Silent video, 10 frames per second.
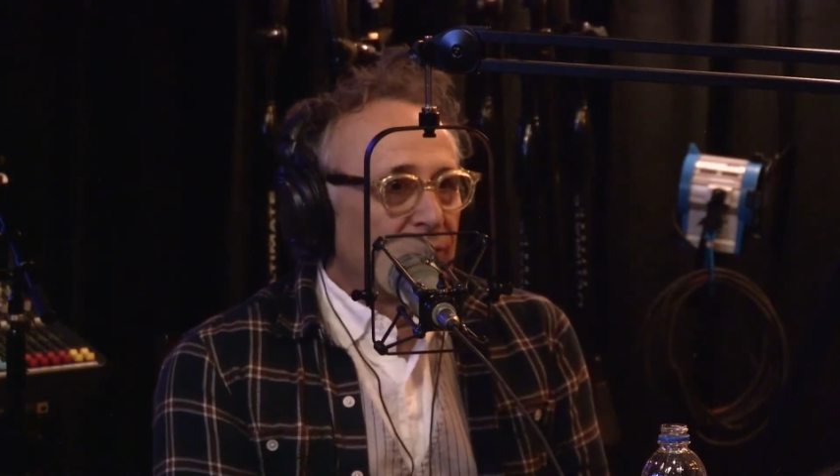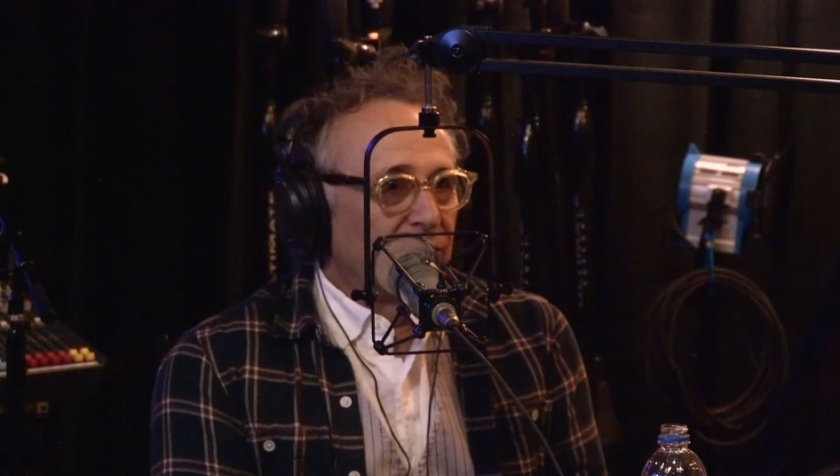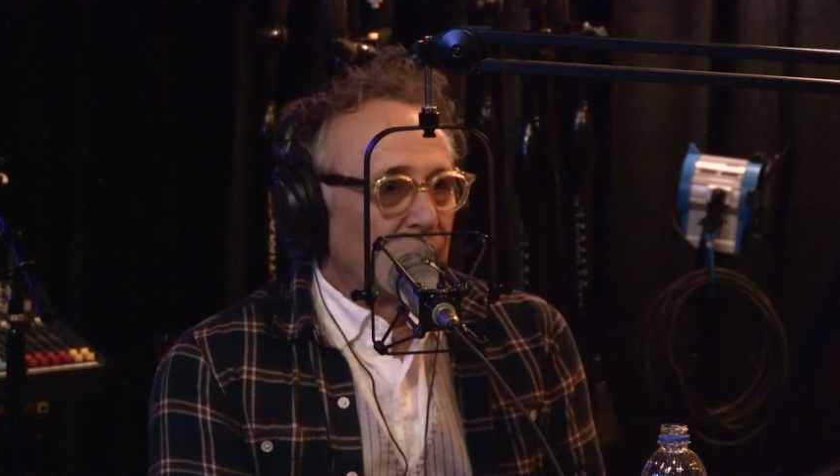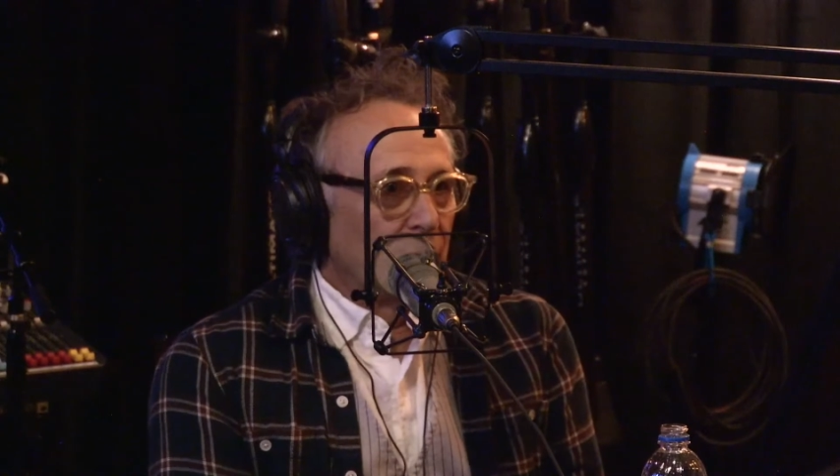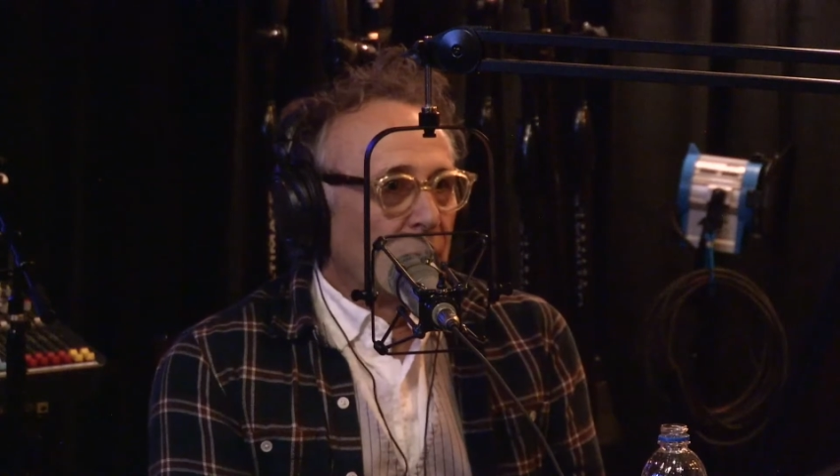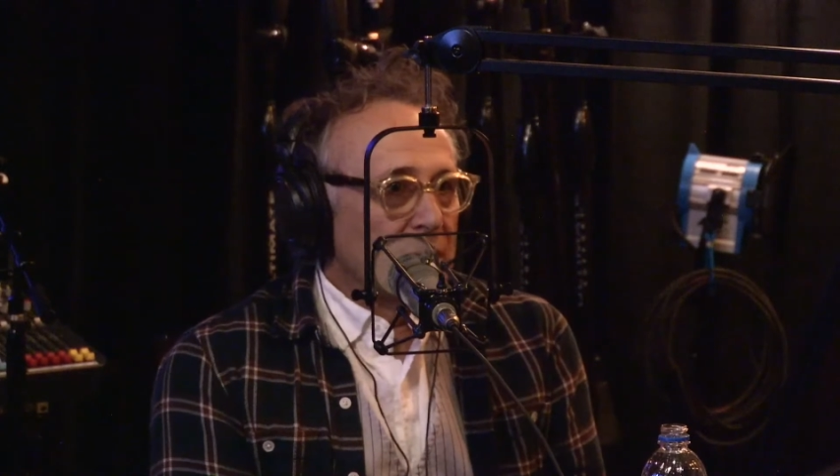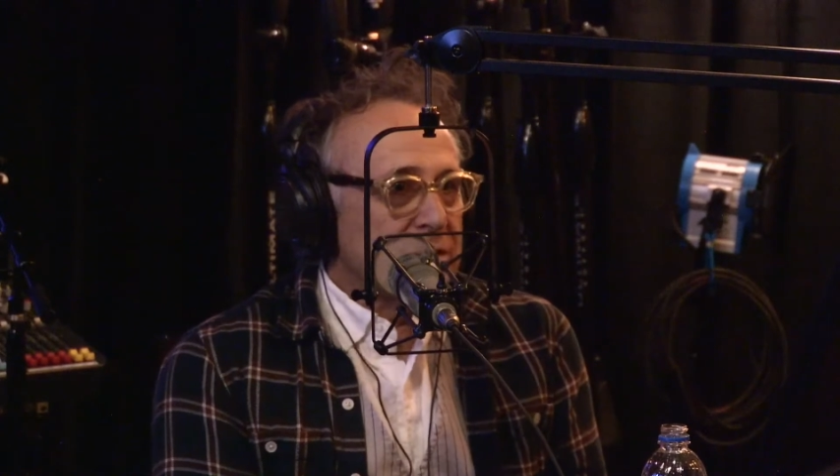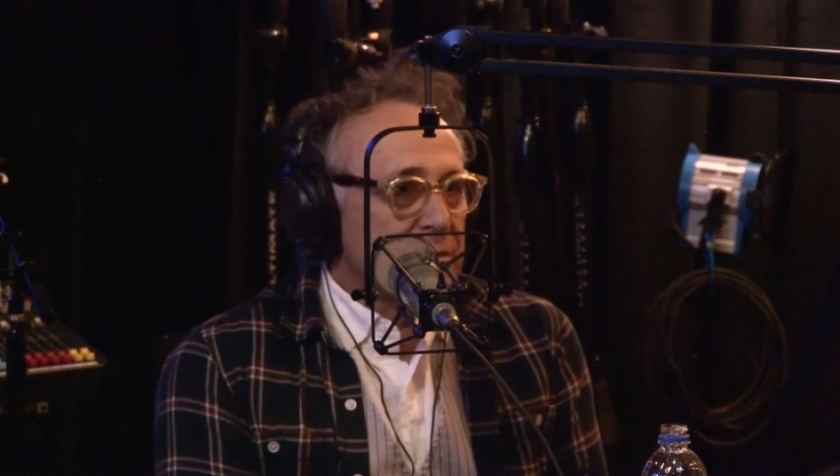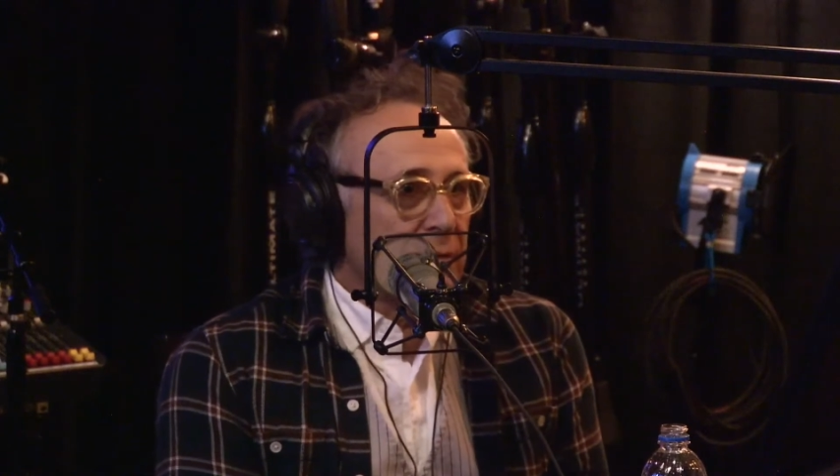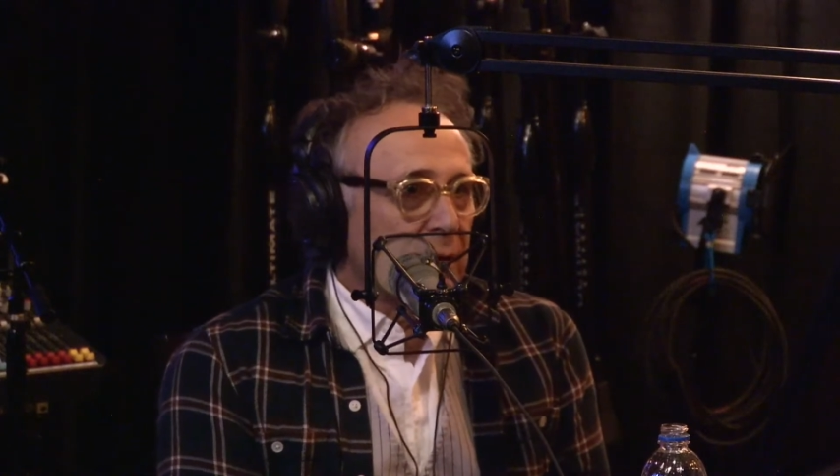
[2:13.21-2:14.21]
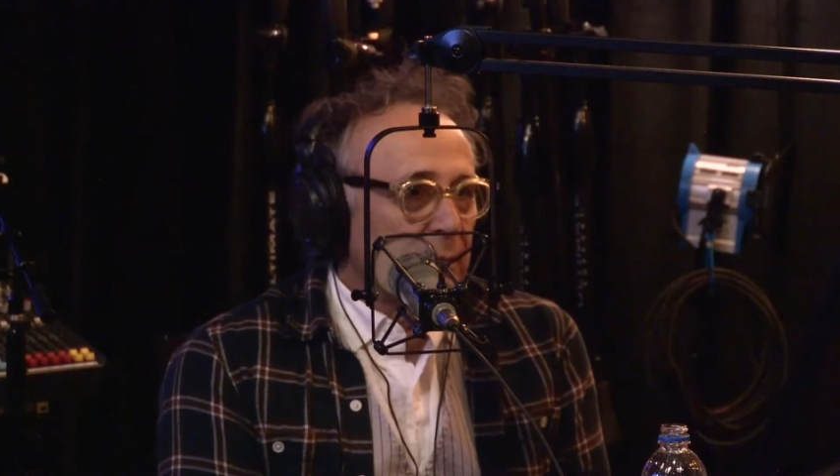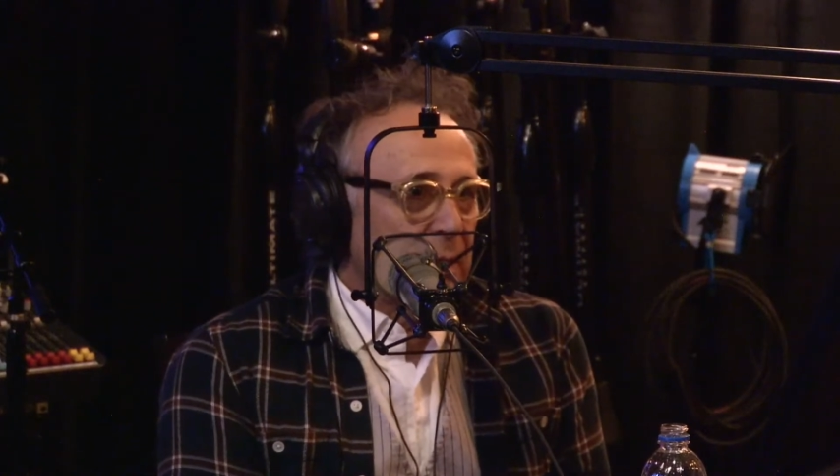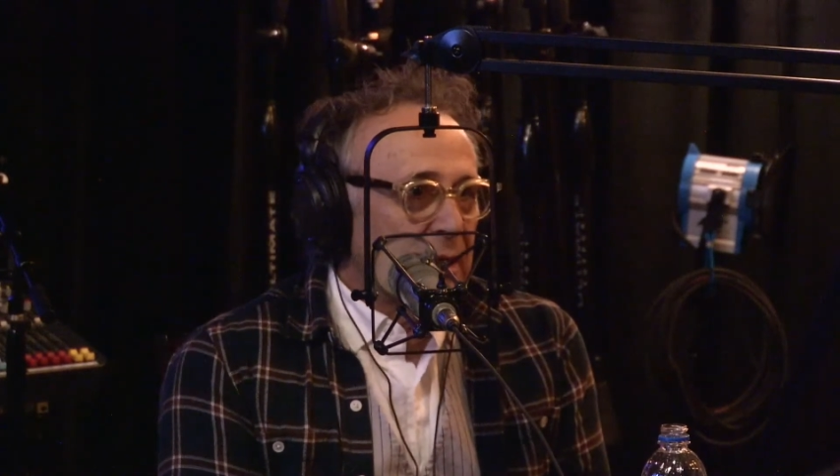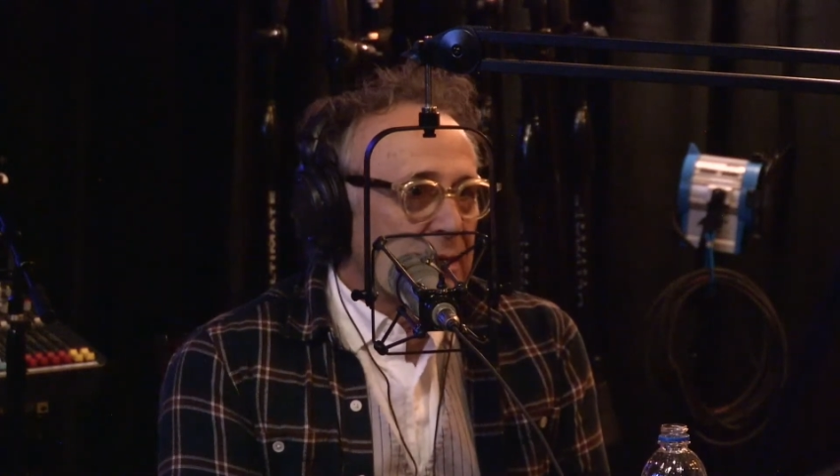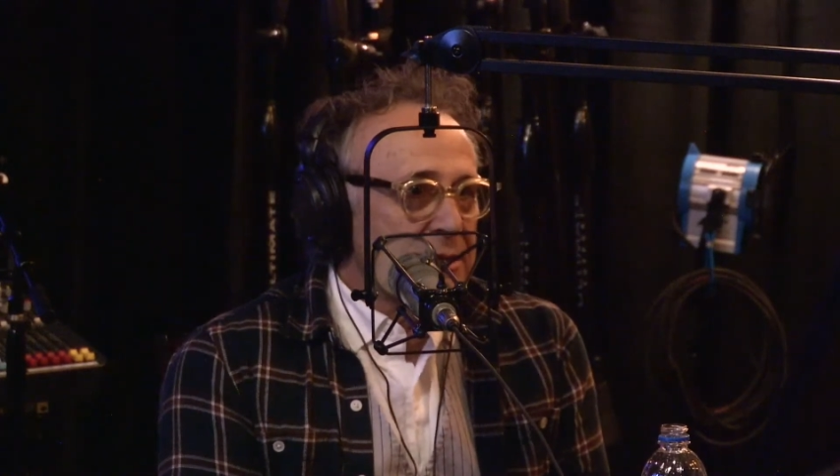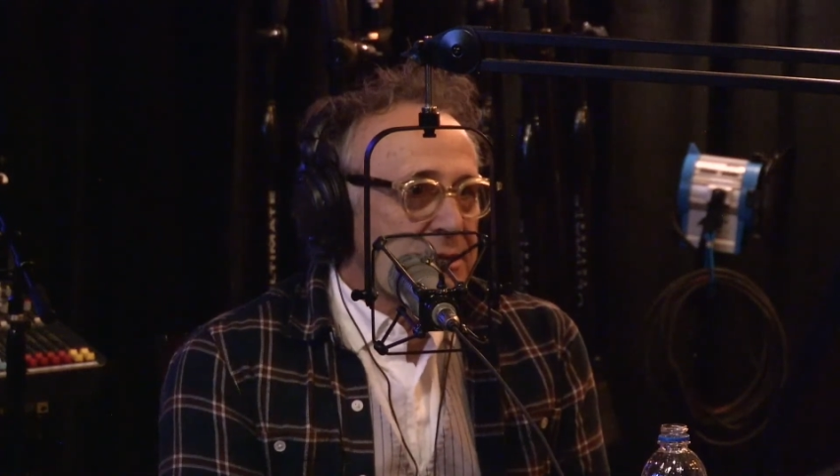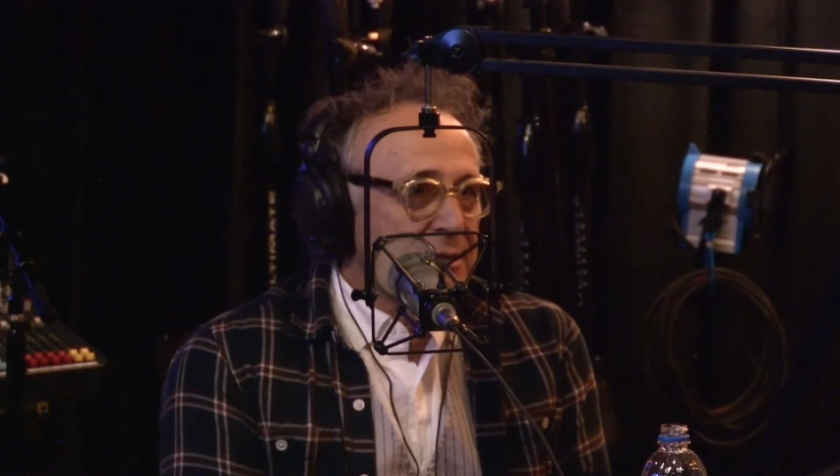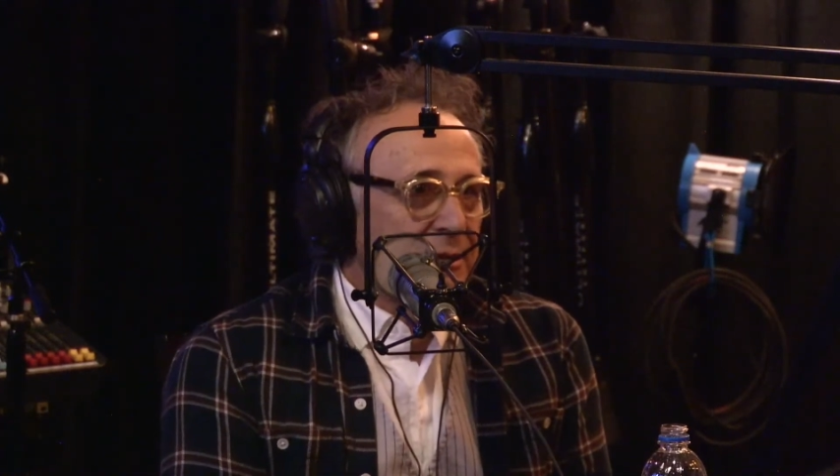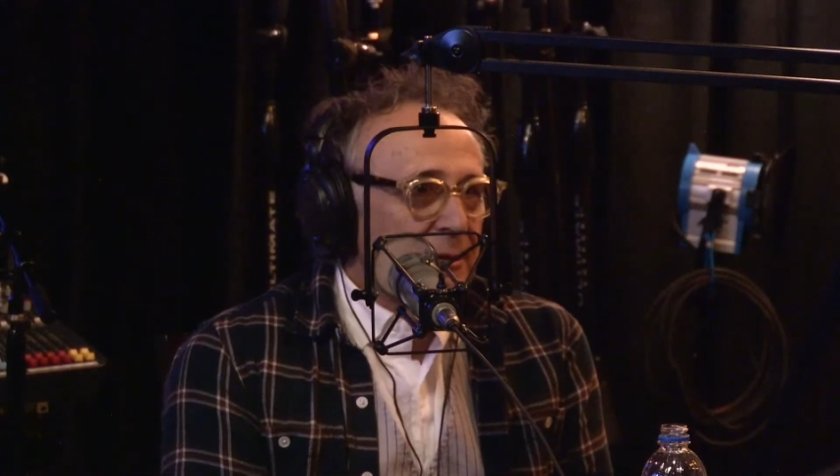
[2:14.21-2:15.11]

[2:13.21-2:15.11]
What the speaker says: for Rod Stewart, because